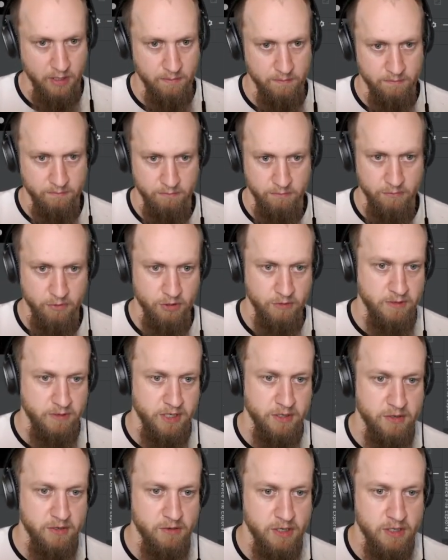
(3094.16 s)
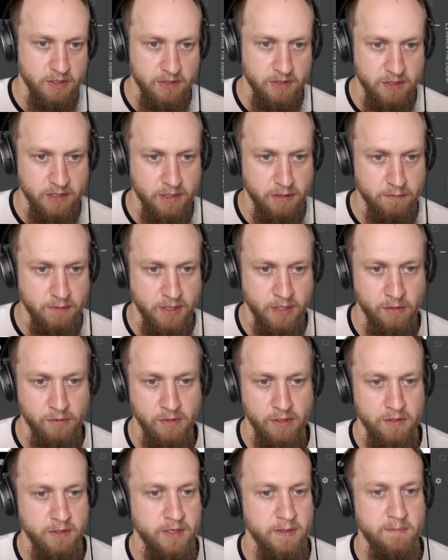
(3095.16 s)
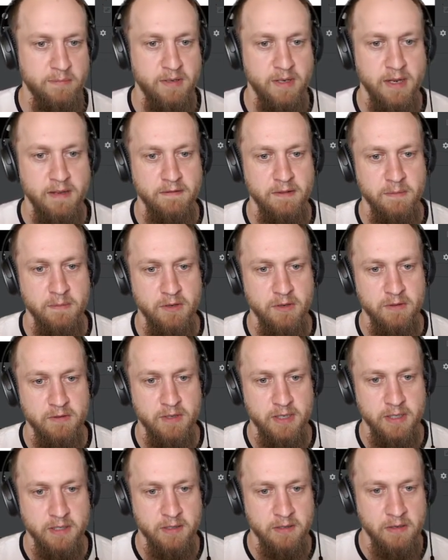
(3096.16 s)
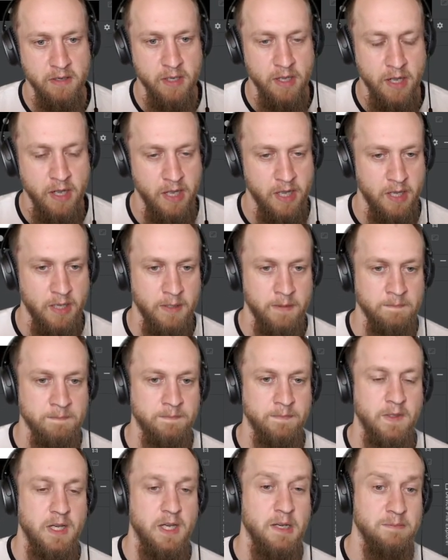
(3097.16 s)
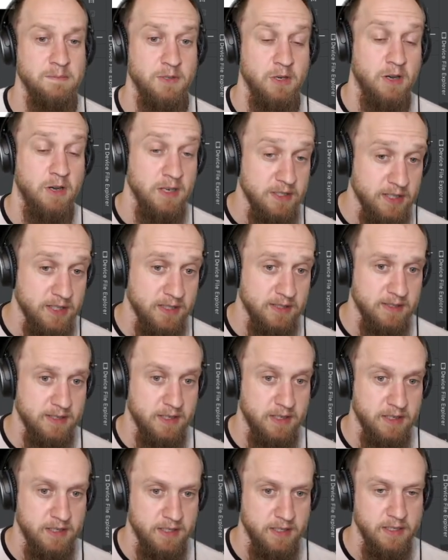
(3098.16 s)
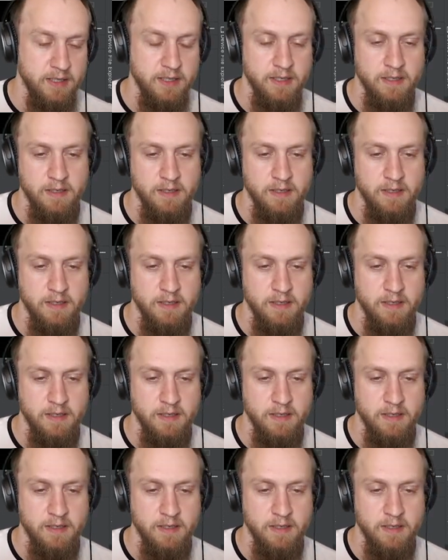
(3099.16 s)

So we ignore this here. We do not need private mode right now. Context ID.